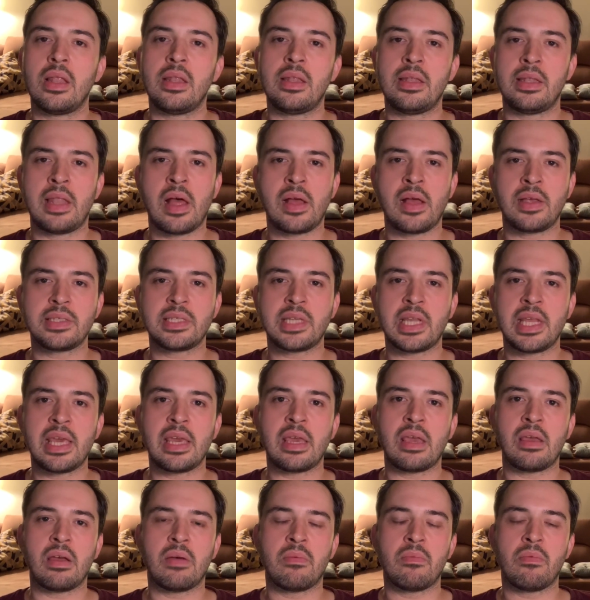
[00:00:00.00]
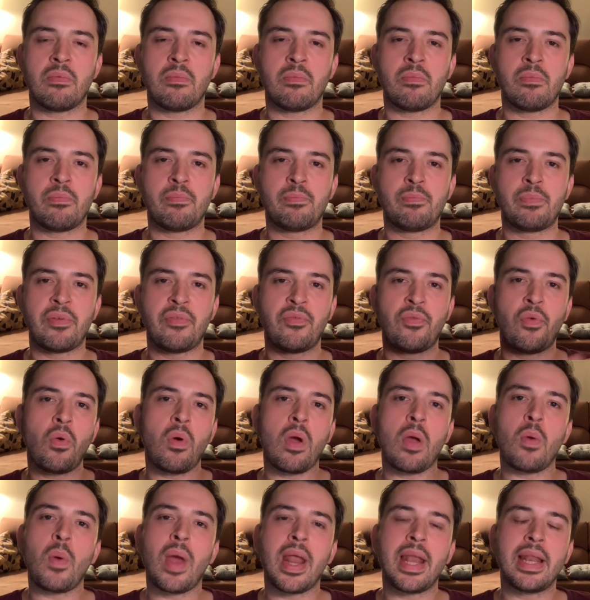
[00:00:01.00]
Lastly,
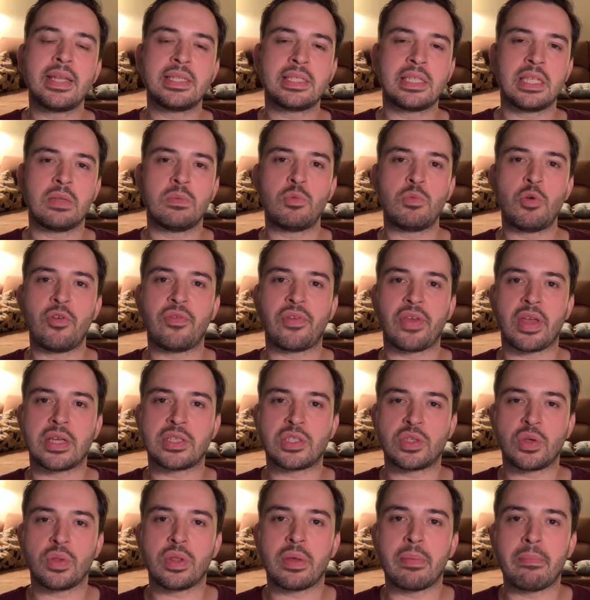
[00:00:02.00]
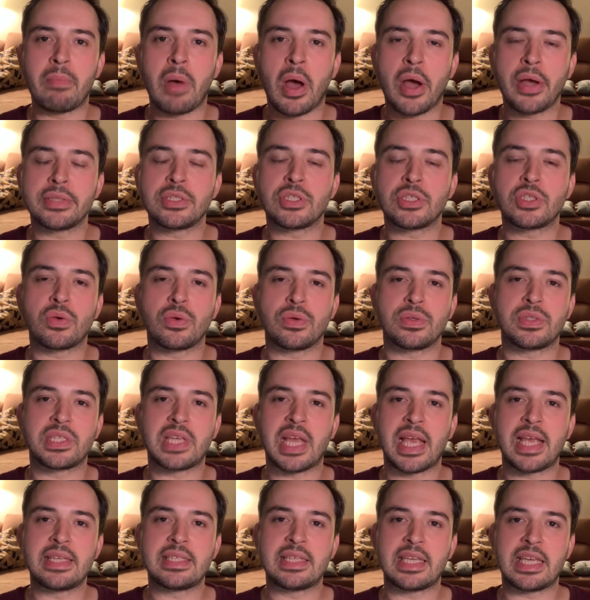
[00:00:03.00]
before I went into the movie, I saw that Martin
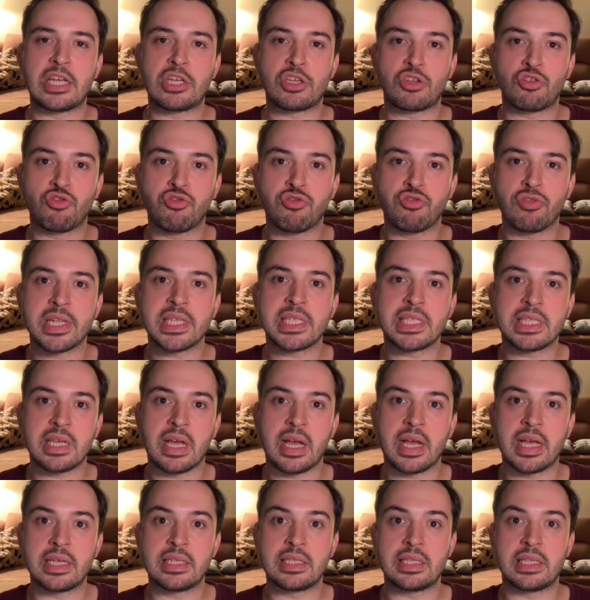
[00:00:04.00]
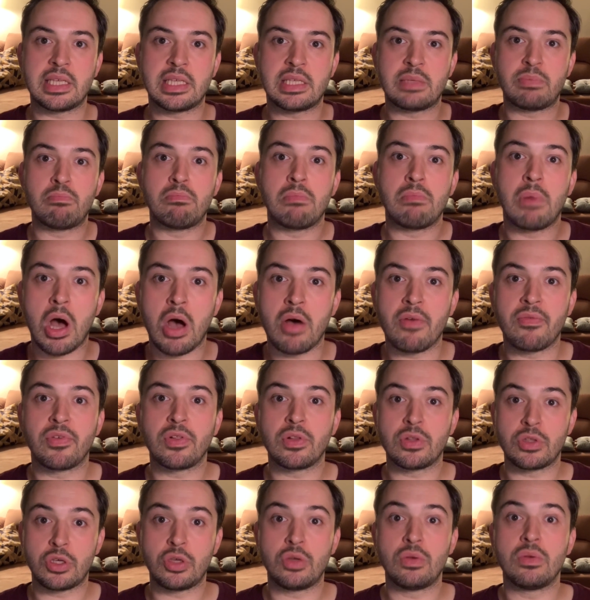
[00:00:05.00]
Scorsese had criticized this
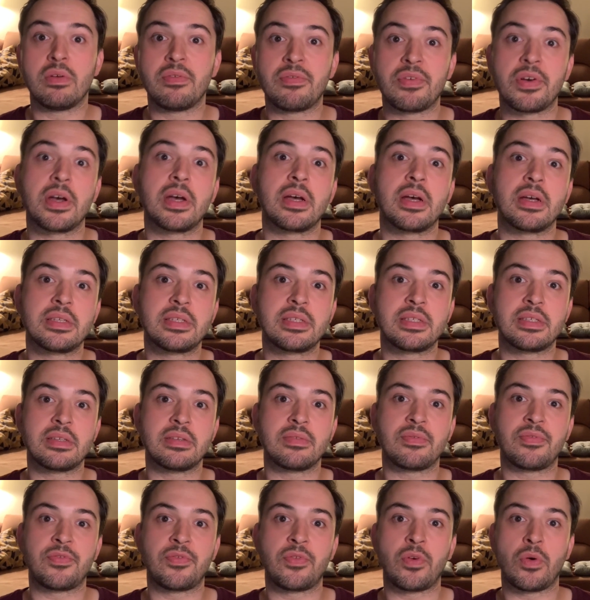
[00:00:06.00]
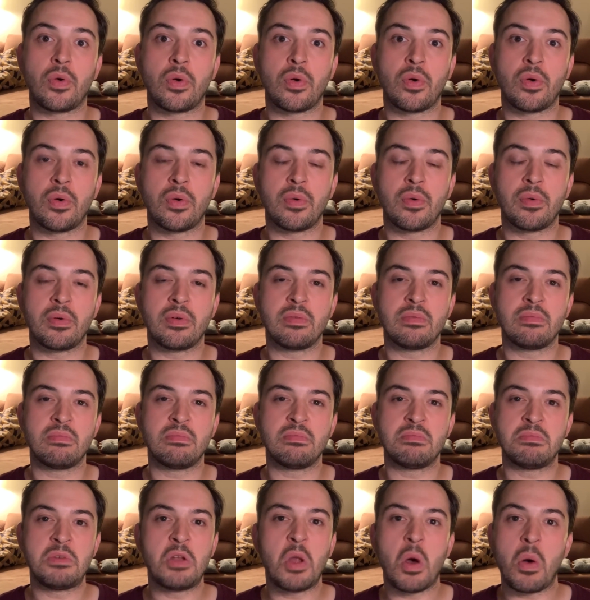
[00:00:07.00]
Marvel universe for
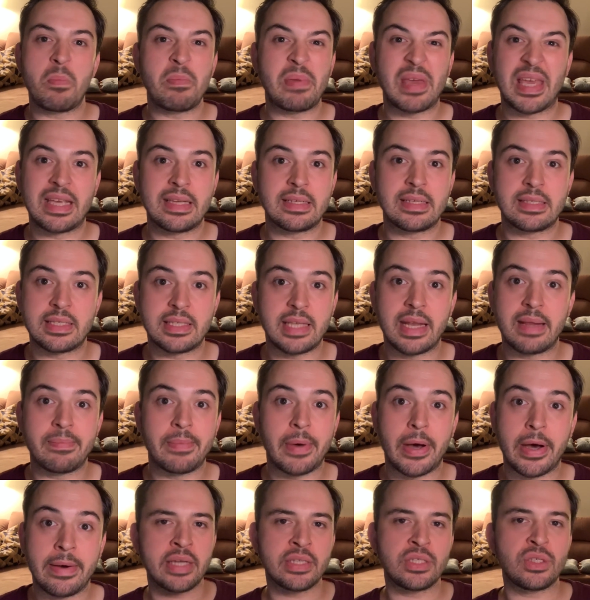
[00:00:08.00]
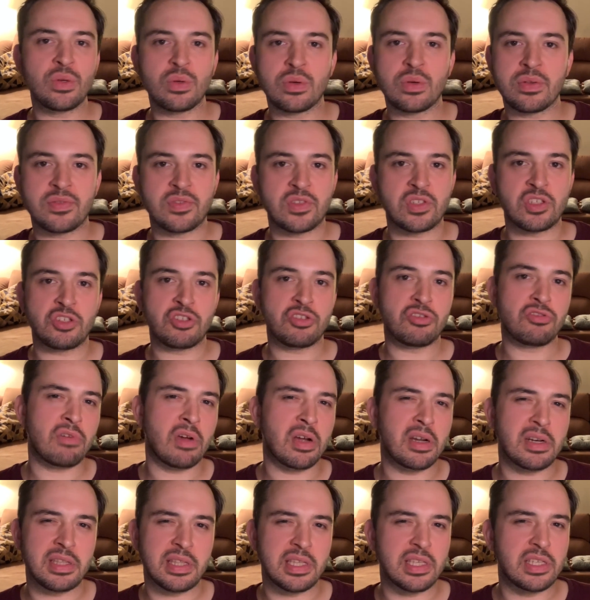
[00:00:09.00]
not being cinema. Sort of
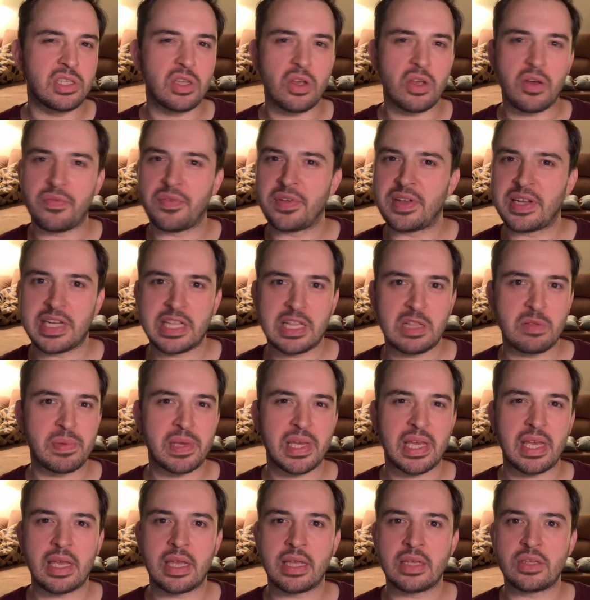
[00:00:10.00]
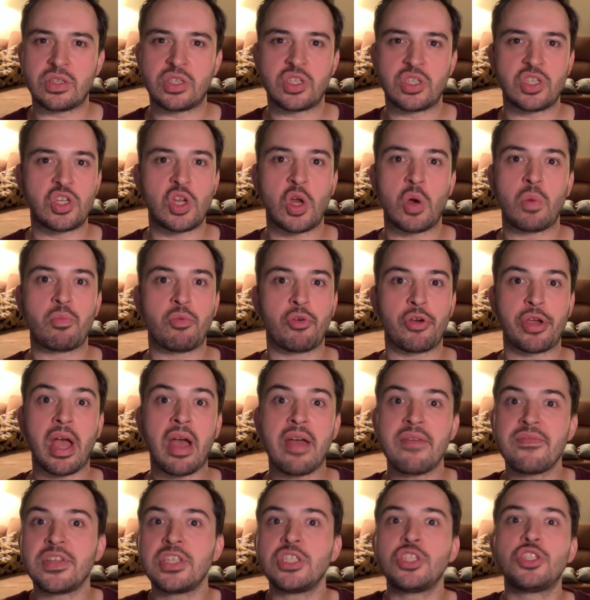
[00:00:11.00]
shrugged this off a little bit as snobbery.
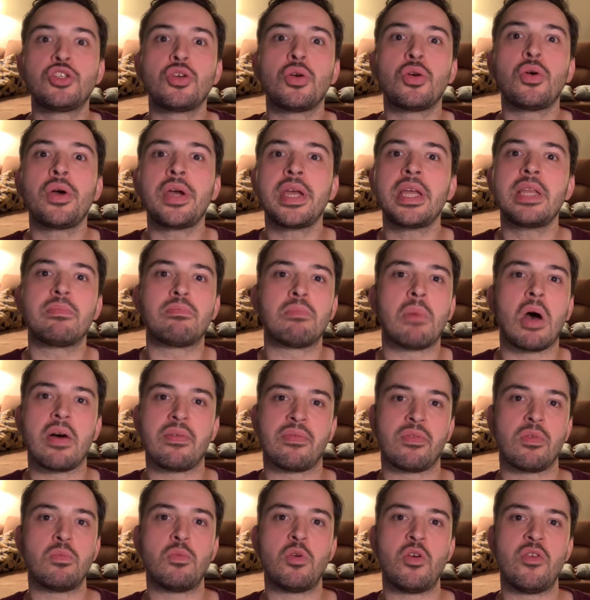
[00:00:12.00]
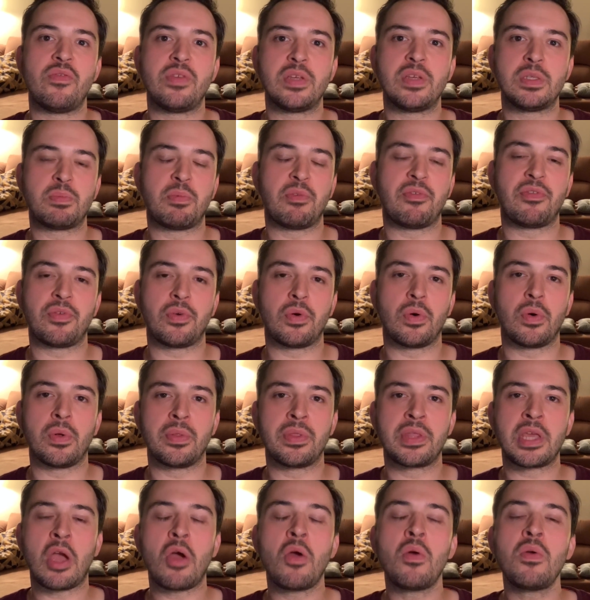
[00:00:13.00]
I've enjoyed Marvel movies before.
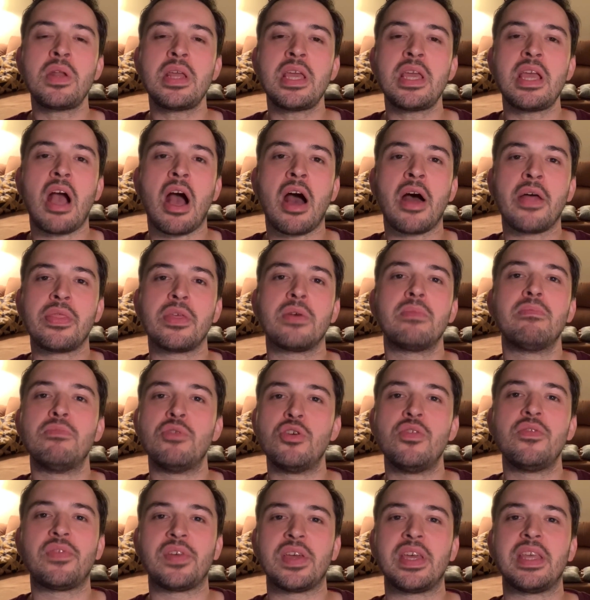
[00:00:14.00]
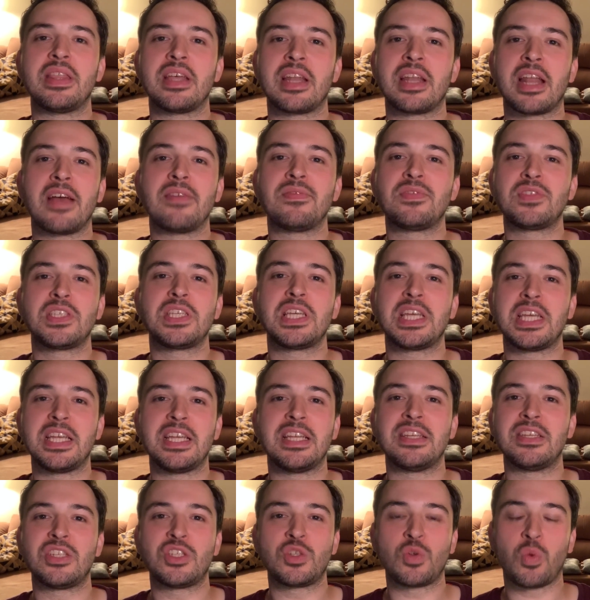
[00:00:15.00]
The only other movie that I've
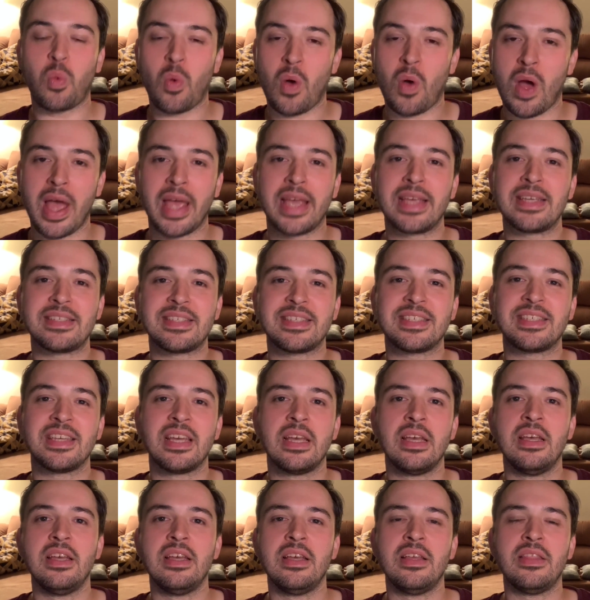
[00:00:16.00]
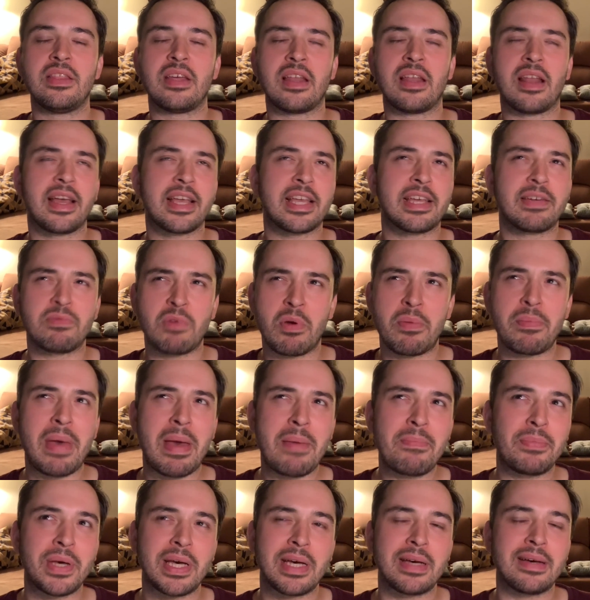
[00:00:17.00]
seen twice that I can
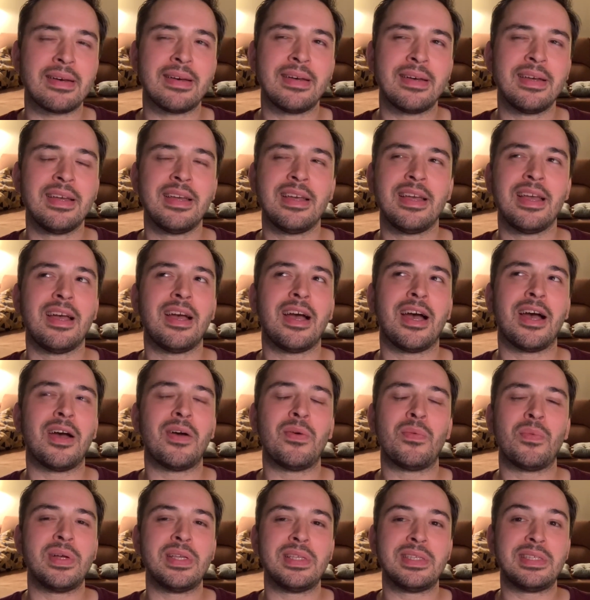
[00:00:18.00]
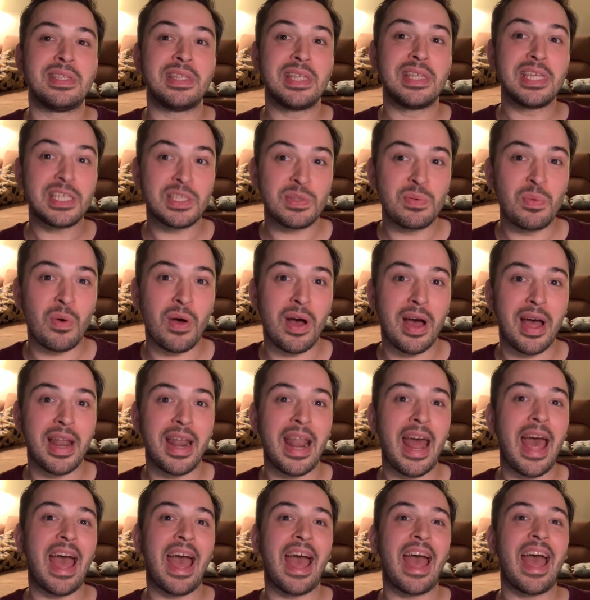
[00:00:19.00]
remember was this one
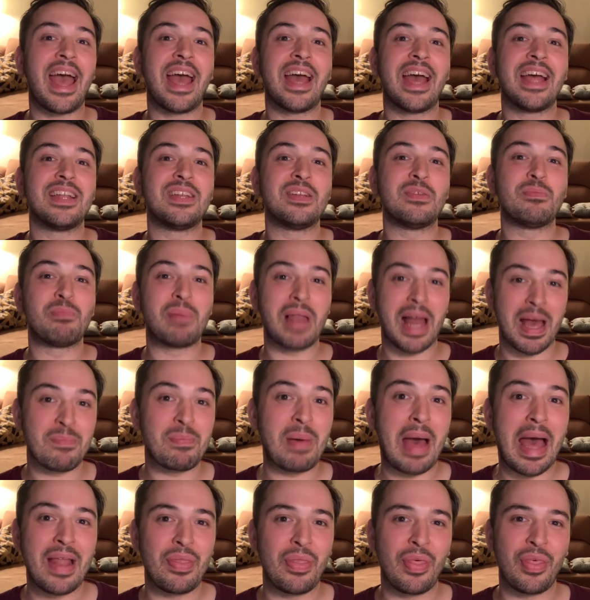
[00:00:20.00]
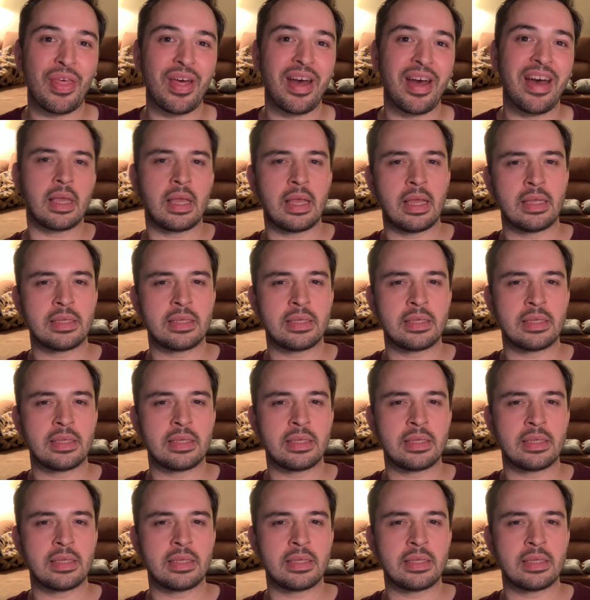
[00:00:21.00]
and Black Panther.